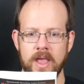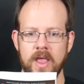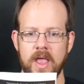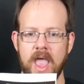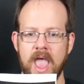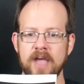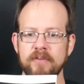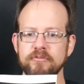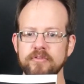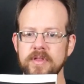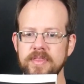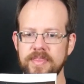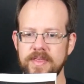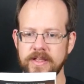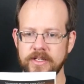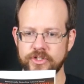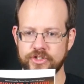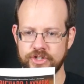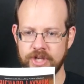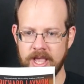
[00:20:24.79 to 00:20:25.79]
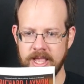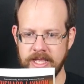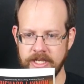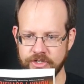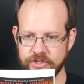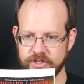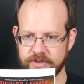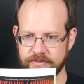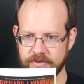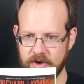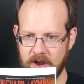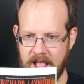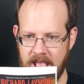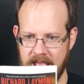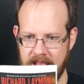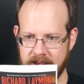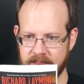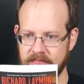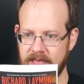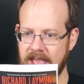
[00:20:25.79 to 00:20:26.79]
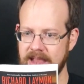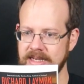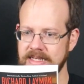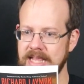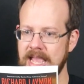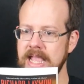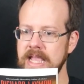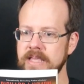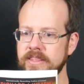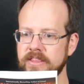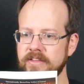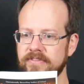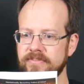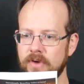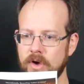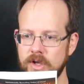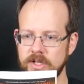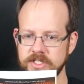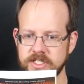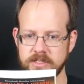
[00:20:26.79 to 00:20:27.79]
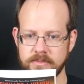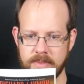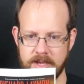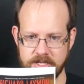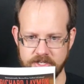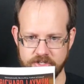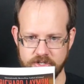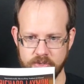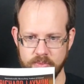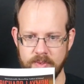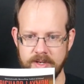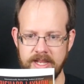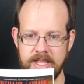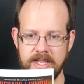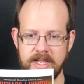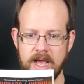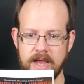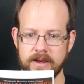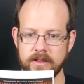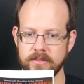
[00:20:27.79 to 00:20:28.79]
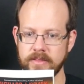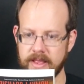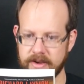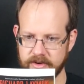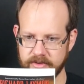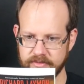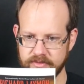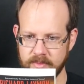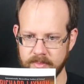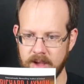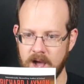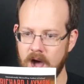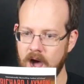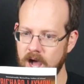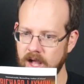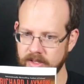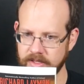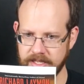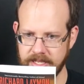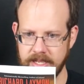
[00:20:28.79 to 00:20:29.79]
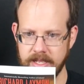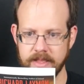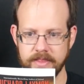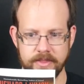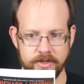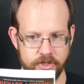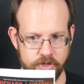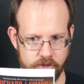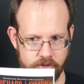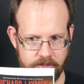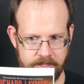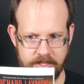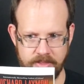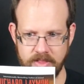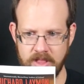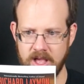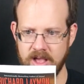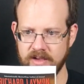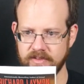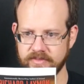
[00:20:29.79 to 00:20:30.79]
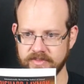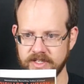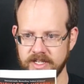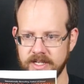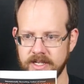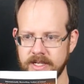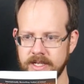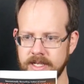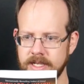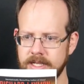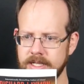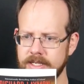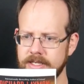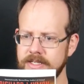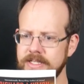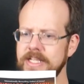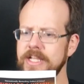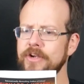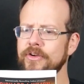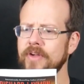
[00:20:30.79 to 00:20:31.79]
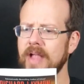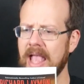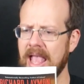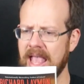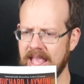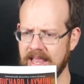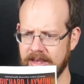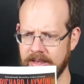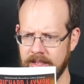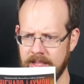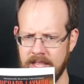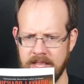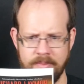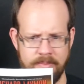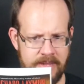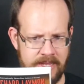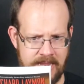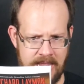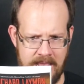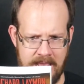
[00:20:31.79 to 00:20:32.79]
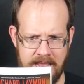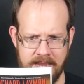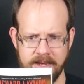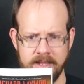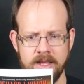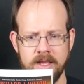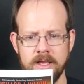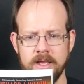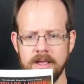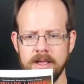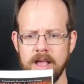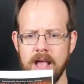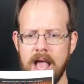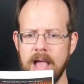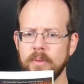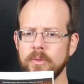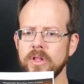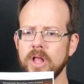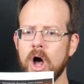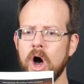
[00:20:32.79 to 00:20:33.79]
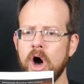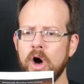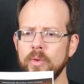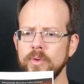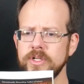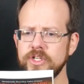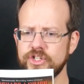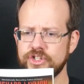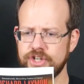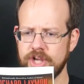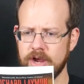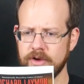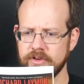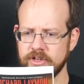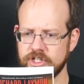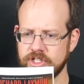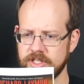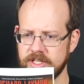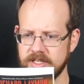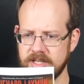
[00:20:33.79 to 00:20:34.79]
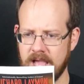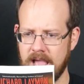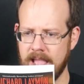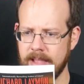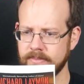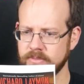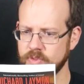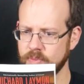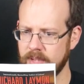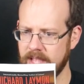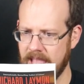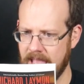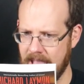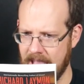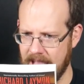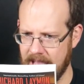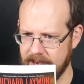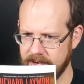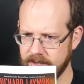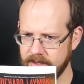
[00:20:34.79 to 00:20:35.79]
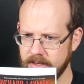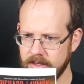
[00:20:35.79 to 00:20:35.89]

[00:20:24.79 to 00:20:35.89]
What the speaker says: Everything changed for Ed that day in the fall semester when he got a letter from Holly, the girl he loved. "Dear Ed," it began, "I will always cherish the times we had."